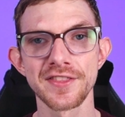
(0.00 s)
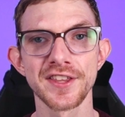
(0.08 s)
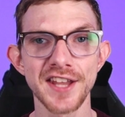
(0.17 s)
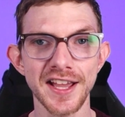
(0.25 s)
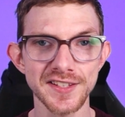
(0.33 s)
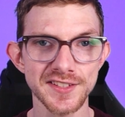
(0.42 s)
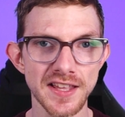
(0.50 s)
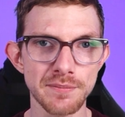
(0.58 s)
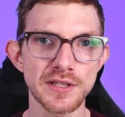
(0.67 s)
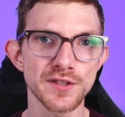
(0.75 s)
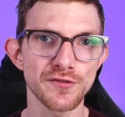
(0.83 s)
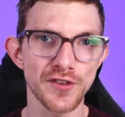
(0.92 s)
the next
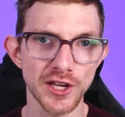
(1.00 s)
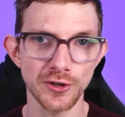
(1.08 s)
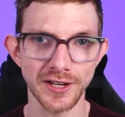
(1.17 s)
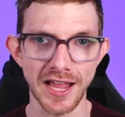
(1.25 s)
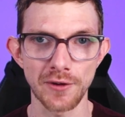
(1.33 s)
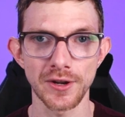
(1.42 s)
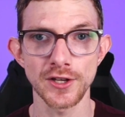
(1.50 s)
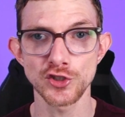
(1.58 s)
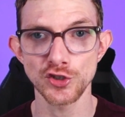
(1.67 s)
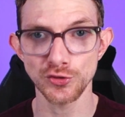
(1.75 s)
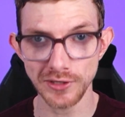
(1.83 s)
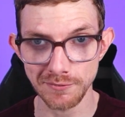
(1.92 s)
step is figuring out a
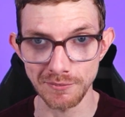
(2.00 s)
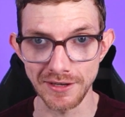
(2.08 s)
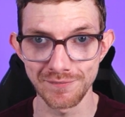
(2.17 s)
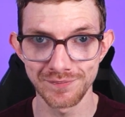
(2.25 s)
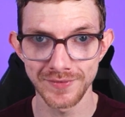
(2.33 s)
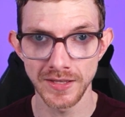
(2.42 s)
treatment.